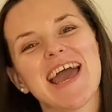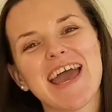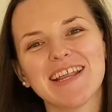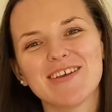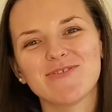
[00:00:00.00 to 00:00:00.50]

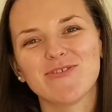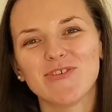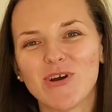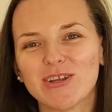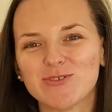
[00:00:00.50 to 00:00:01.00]
And
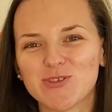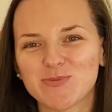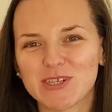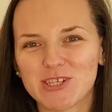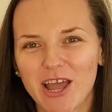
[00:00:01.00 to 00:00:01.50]
if you are new to
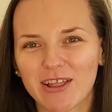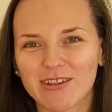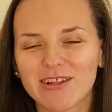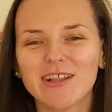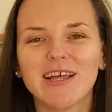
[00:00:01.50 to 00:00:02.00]
my
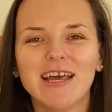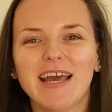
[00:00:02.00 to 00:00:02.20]
channel